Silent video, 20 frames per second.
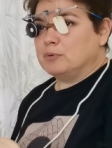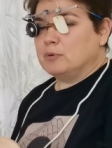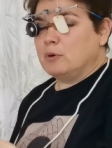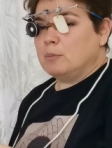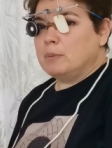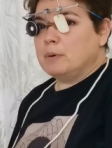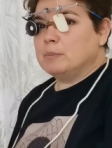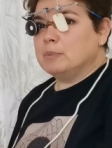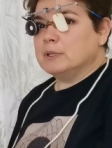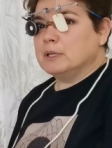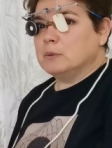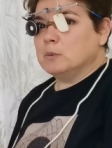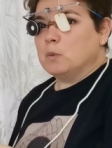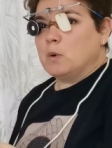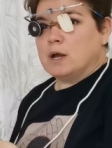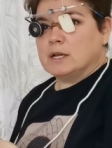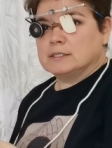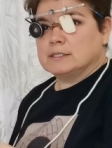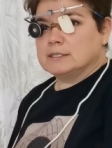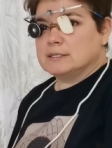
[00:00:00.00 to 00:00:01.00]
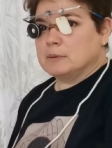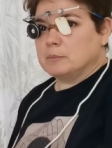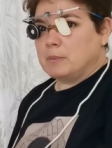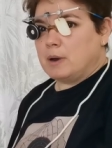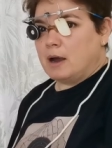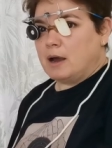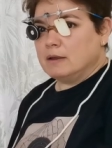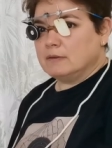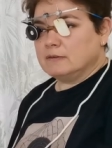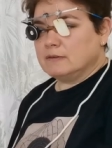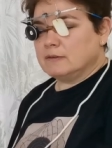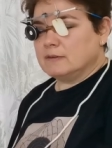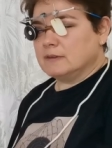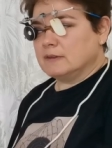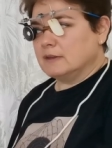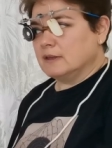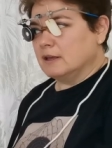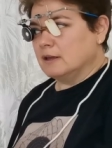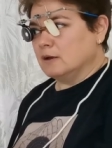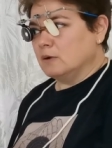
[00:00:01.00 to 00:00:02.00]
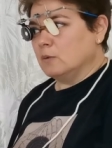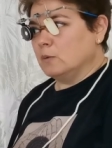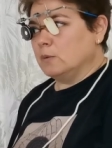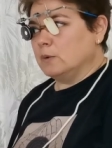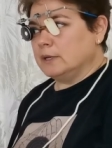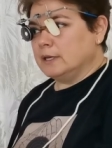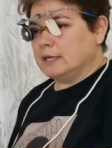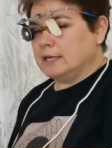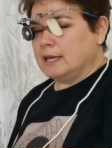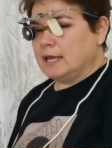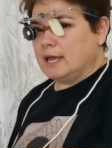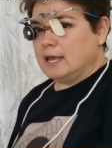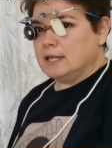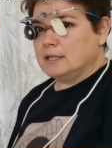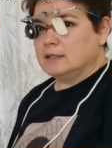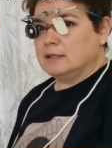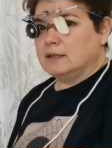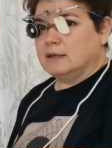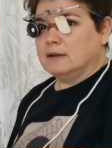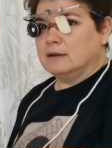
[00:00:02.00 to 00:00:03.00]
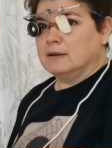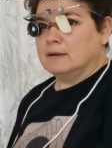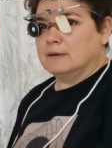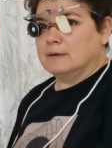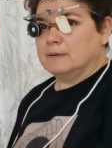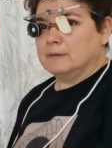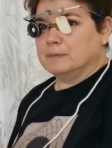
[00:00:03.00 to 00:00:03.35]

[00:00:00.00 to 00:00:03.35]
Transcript: Probably once a month we can